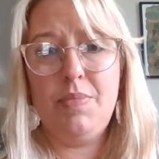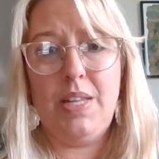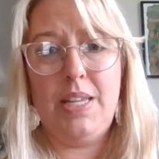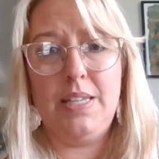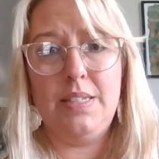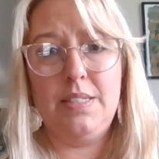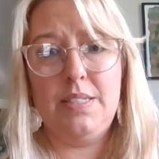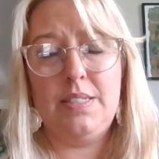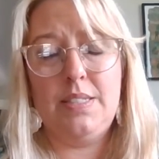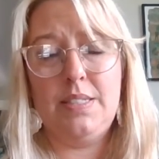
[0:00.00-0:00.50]

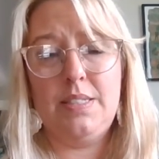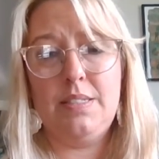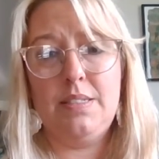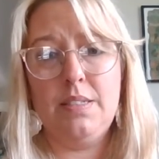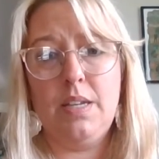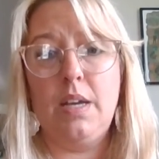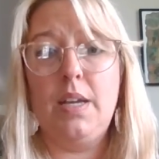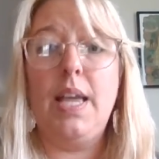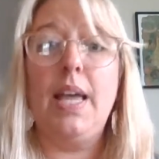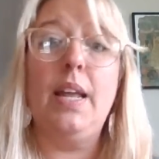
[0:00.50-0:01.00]
is,
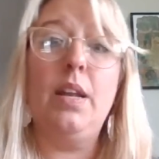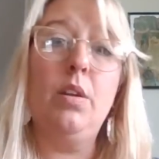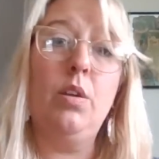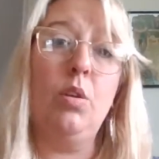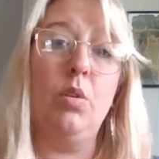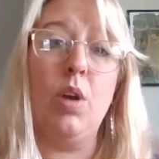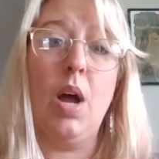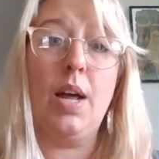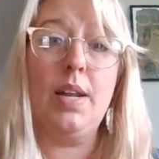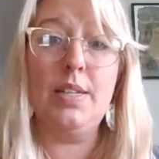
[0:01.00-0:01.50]
again,
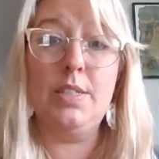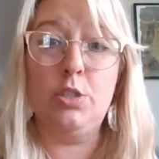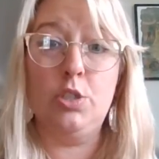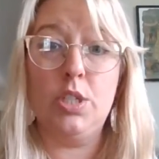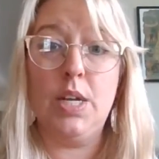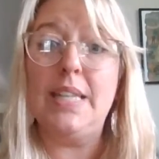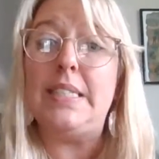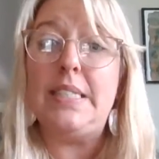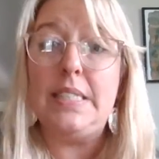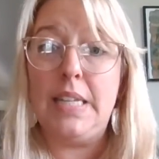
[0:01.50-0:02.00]
you're not
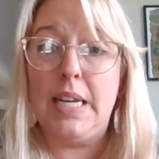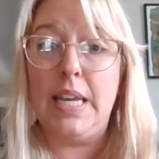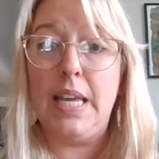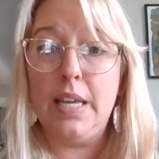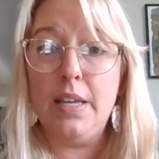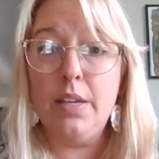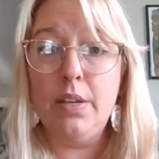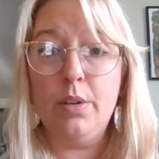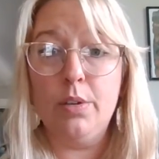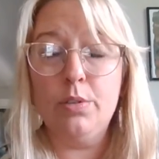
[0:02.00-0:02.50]
ingesting
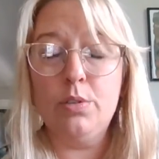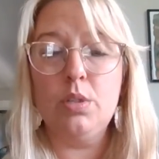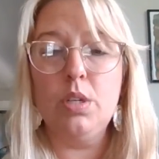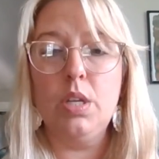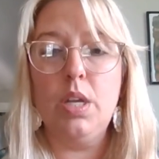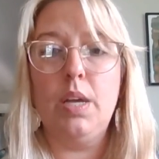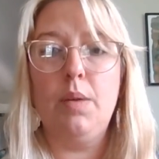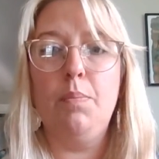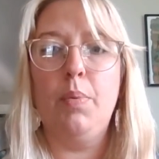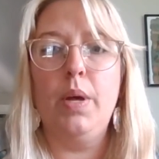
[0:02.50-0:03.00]
it
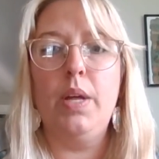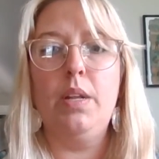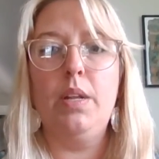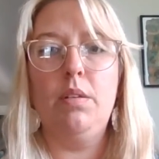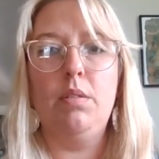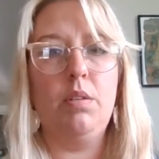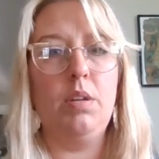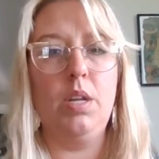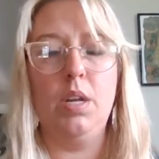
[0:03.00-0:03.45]
usually, but